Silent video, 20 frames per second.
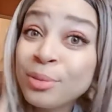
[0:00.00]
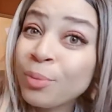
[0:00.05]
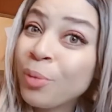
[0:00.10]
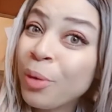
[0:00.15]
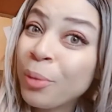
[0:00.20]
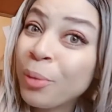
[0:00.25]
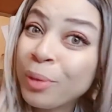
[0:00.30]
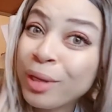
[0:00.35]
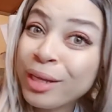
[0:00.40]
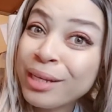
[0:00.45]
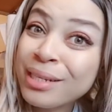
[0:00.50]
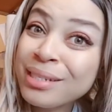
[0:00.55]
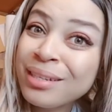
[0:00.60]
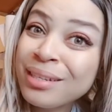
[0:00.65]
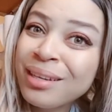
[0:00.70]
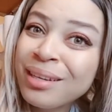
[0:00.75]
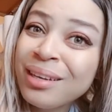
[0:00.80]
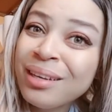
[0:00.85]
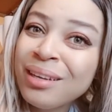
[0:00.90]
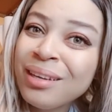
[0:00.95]
worried?
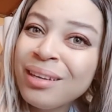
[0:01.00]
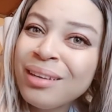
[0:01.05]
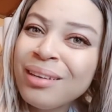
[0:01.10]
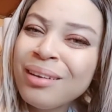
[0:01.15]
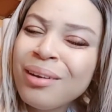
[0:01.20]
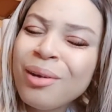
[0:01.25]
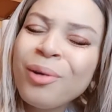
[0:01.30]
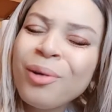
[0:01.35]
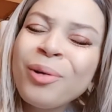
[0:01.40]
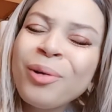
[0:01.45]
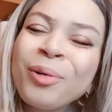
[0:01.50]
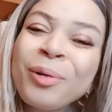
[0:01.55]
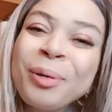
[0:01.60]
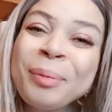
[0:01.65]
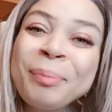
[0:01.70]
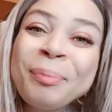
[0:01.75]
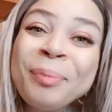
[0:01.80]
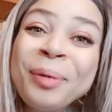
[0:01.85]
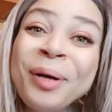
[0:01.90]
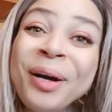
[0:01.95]
Oh
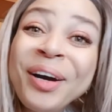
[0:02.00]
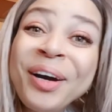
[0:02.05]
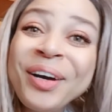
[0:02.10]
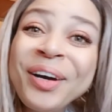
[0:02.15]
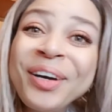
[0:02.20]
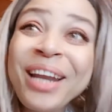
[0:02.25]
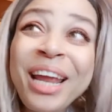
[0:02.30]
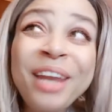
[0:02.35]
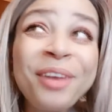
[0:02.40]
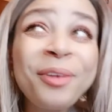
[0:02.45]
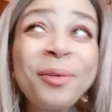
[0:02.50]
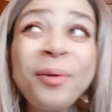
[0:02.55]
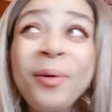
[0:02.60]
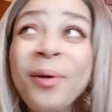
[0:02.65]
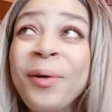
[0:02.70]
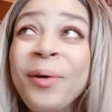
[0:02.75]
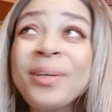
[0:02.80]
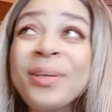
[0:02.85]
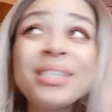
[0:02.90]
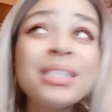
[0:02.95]
come on, I
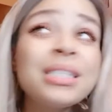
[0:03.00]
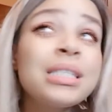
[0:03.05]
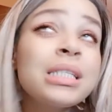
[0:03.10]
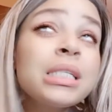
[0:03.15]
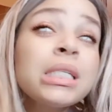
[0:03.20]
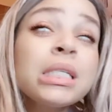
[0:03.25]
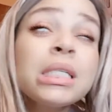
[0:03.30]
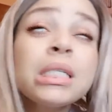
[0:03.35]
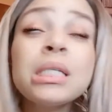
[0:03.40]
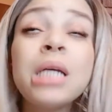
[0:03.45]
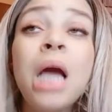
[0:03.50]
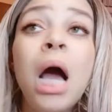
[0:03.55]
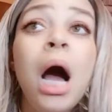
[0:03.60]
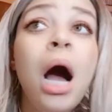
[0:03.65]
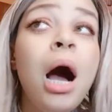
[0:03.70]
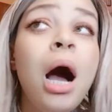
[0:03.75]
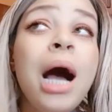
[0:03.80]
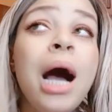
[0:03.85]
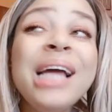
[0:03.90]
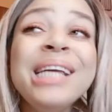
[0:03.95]
know it's the
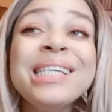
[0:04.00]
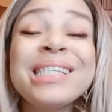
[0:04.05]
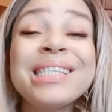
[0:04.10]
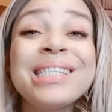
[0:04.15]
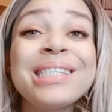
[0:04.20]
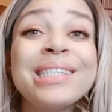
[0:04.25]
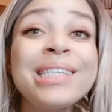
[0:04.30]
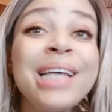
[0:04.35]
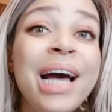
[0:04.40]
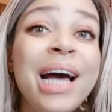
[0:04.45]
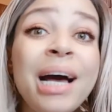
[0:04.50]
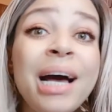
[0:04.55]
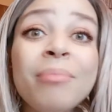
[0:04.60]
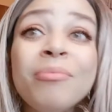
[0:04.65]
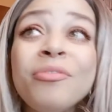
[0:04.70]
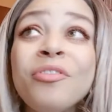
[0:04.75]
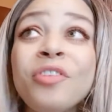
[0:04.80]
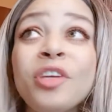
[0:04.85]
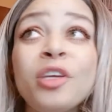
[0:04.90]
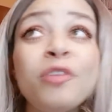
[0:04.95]

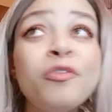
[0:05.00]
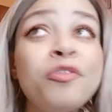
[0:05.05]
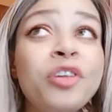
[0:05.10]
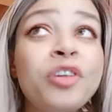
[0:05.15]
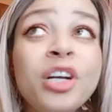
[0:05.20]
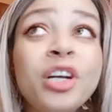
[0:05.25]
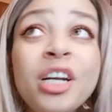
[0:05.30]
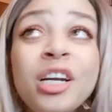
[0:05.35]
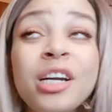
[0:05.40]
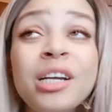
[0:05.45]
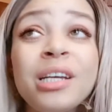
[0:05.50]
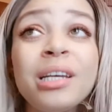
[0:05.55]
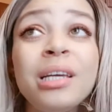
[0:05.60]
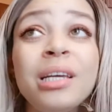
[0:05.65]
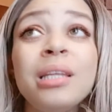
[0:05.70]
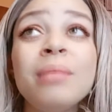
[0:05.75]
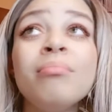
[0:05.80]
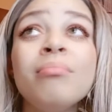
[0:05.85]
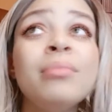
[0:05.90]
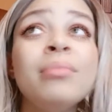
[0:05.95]
exam fever,
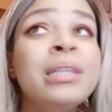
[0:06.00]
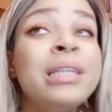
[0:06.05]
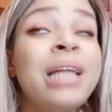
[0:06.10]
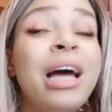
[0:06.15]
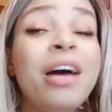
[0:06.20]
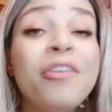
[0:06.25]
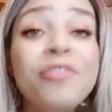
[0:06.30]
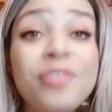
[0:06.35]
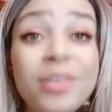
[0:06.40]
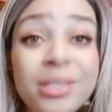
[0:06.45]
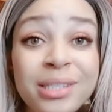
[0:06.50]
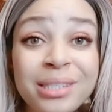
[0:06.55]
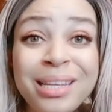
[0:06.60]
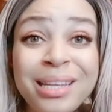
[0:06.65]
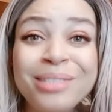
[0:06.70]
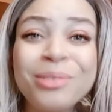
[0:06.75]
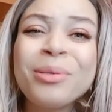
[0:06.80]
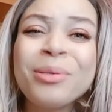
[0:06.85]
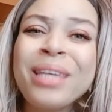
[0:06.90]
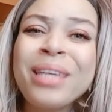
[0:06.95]

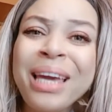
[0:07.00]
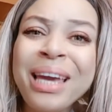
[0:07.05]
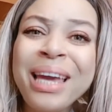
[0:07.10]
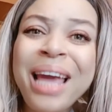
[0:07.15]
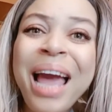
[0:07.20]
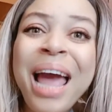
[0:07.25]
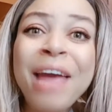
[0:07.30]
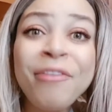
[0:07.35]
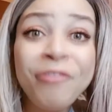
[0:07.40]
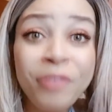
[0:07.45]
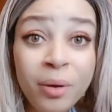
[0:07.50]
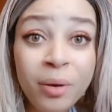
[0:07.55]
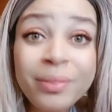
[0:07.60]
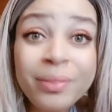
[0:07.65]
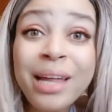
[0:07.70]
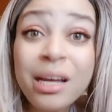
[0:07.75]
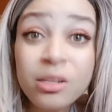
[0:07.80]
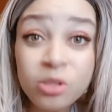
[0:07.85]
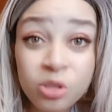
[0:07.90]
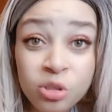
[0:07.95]
nervousness. Okay, I felt
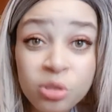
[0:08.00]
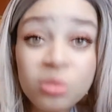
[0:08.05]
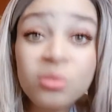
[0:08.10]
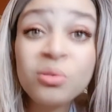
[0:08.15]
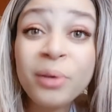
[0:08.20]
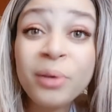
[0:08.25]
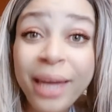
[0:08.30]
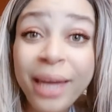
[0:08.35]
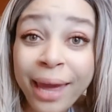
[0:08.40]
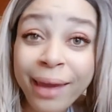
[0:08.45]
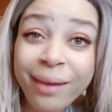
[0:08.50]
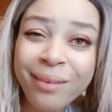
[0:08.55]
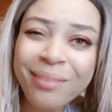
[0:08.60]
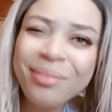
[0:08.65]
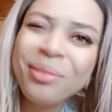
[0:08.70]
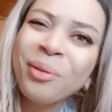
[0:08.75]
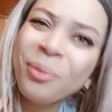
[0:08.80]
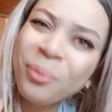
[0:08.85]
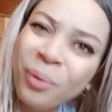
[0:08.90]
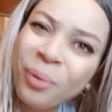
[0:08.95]
that too. Okay,
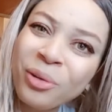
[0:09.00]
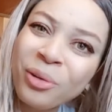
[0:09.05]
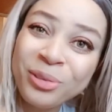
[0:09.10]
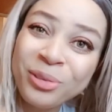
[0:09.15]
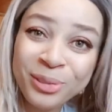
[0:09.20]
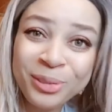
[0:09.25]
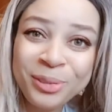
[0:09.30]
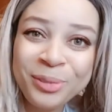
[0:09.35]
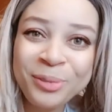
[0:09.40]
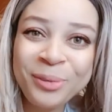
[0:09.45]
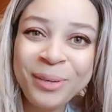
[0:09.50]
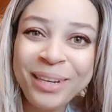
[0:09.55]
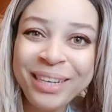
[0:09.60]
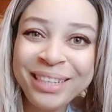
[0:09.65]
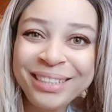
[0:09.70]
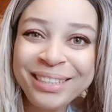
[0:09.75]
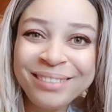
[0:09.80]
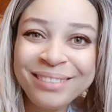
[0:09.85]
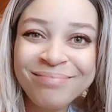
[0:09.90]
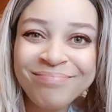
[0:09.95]
don't worry, you did great.